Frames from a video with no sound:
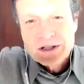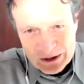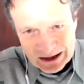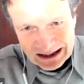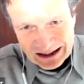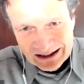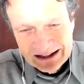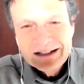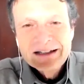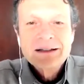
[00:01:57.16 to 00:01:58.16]
learning
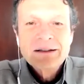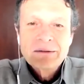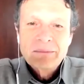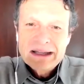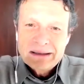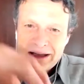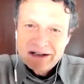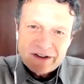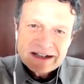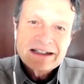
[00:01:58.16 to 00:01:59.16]
by
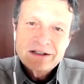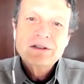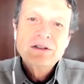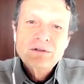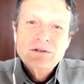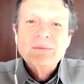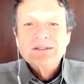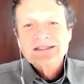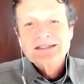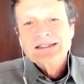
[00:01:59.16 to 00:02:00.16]
inviting
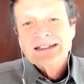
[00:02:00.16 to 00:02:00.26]
newcomers.